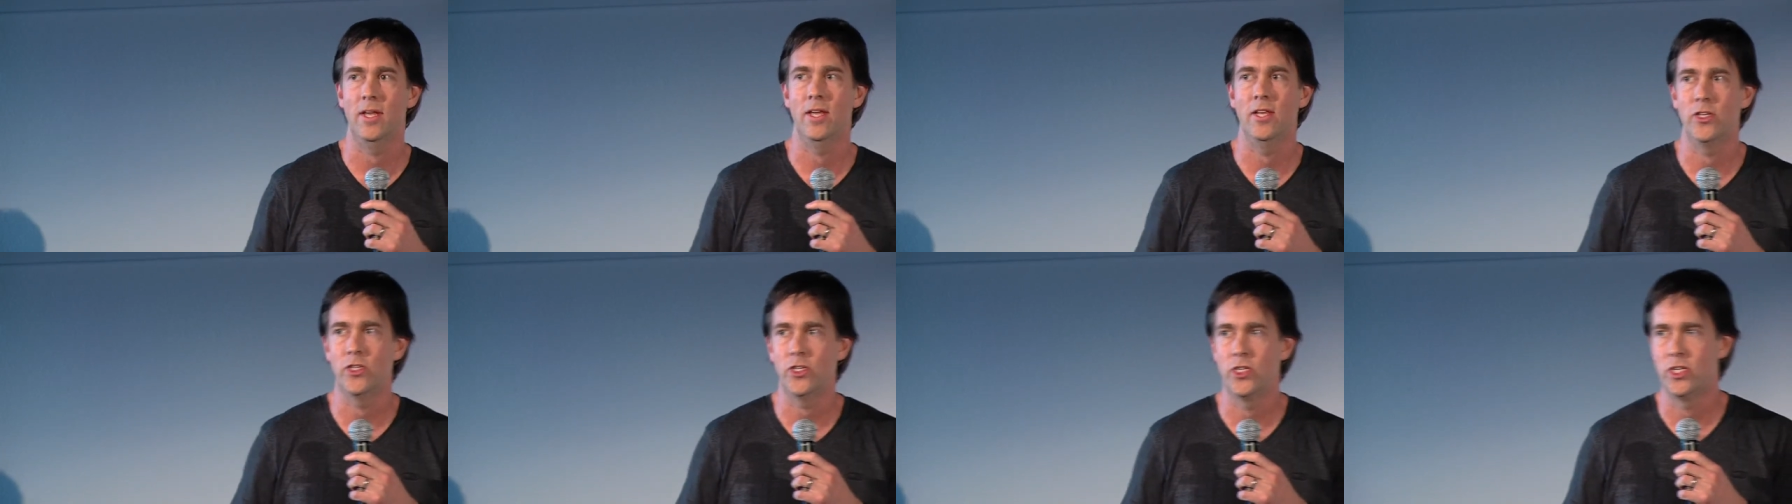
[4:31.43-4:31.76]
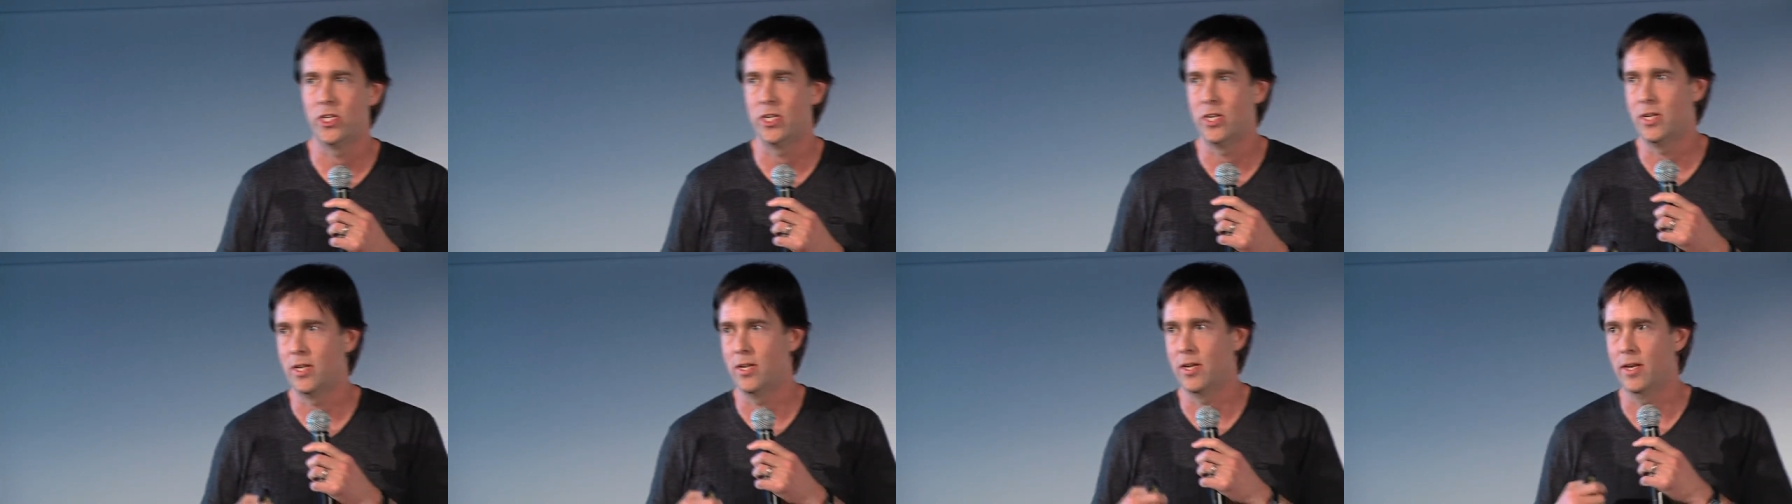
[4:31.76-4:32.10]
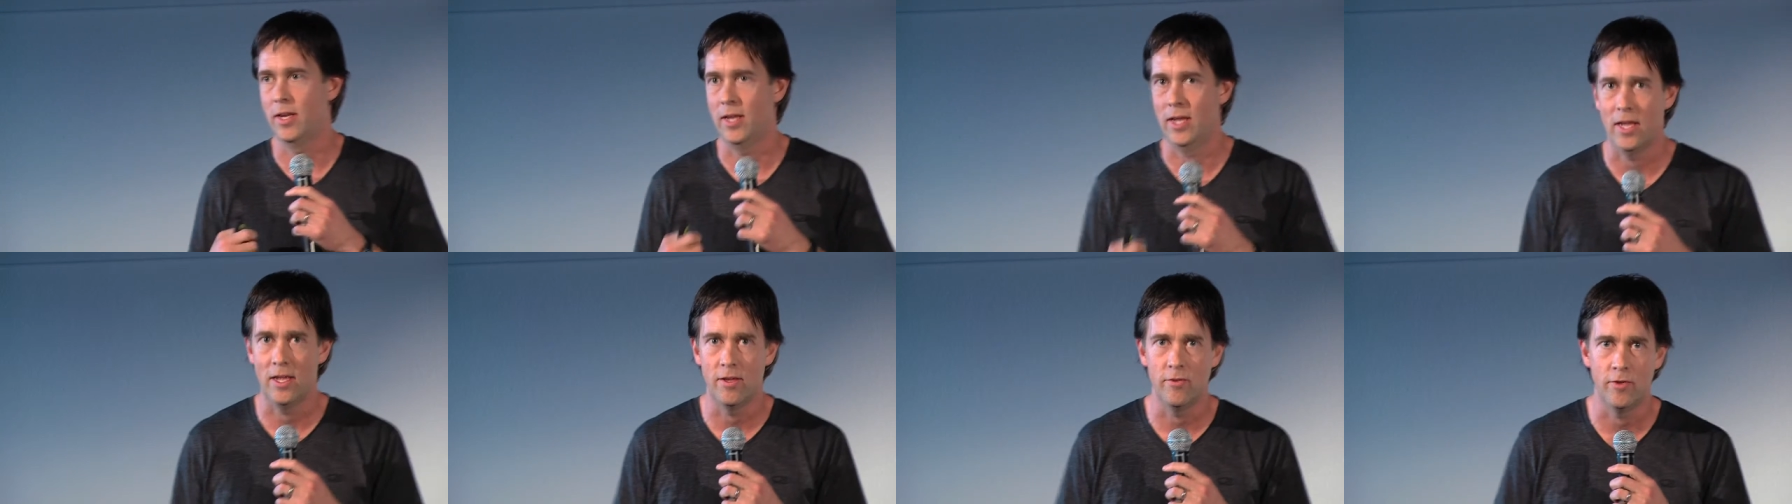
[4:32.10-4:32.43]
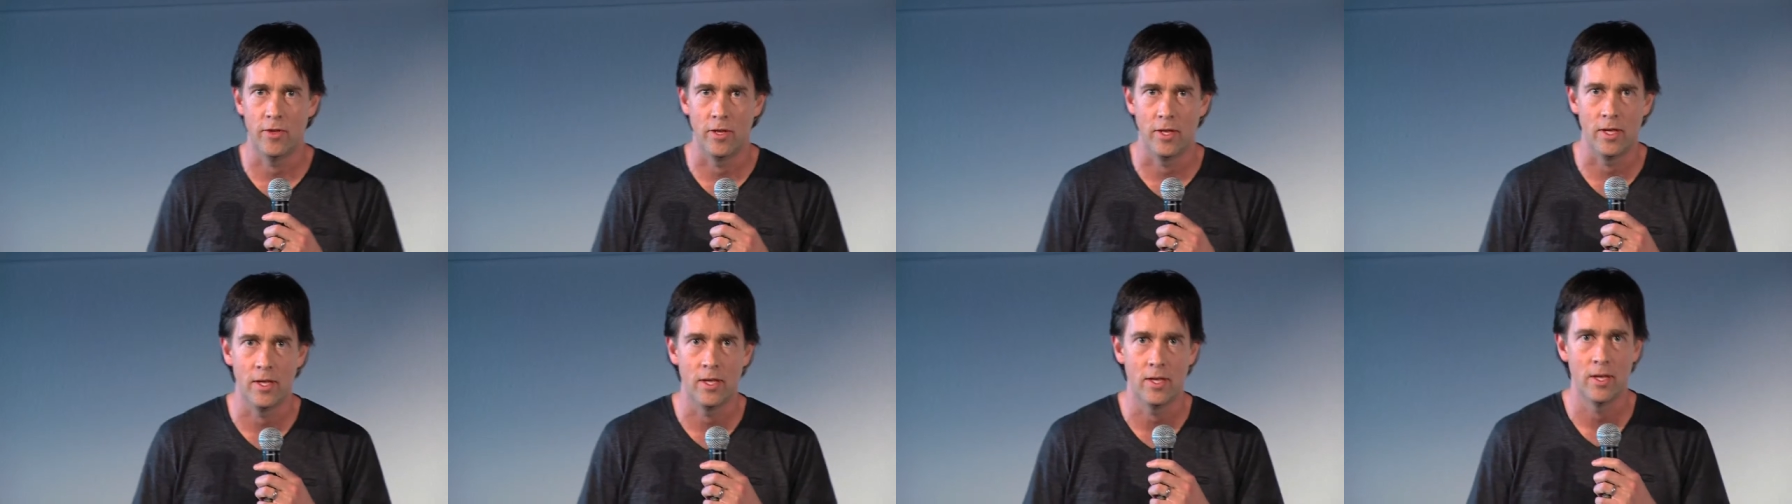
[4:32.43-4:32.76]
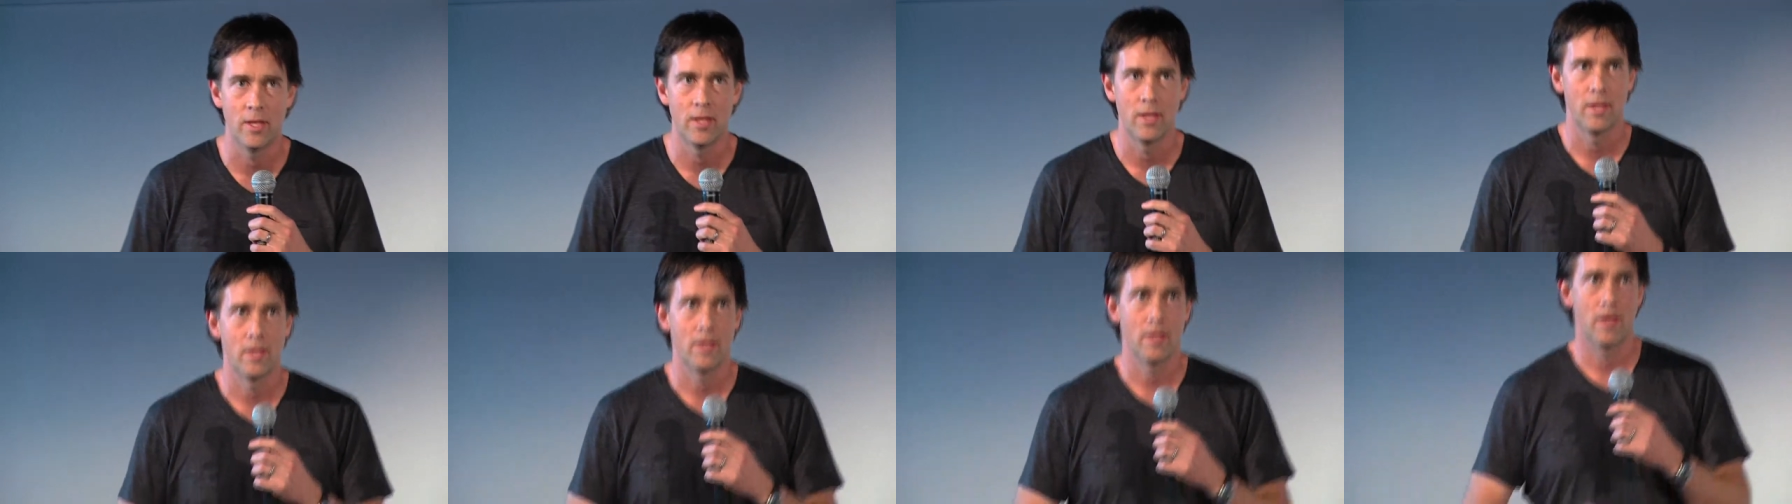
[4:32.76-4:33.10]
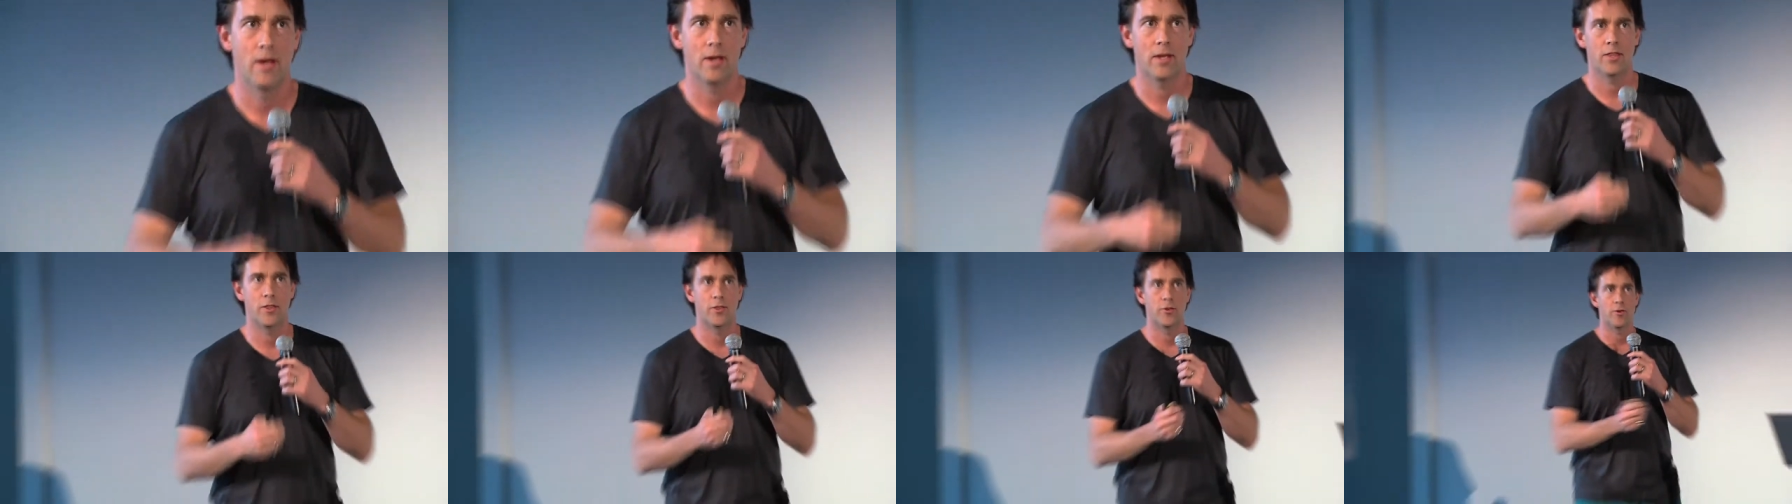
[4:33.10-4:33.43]
itchy and heavy.
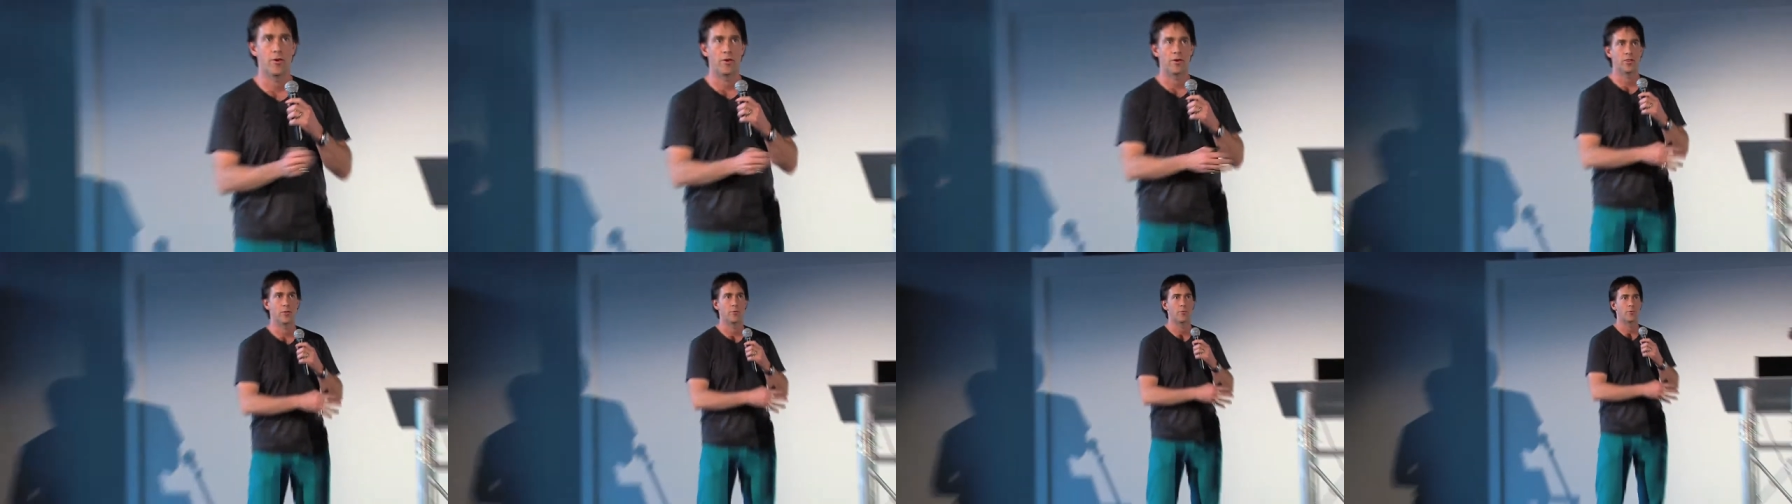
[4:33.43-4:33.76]
I could throw it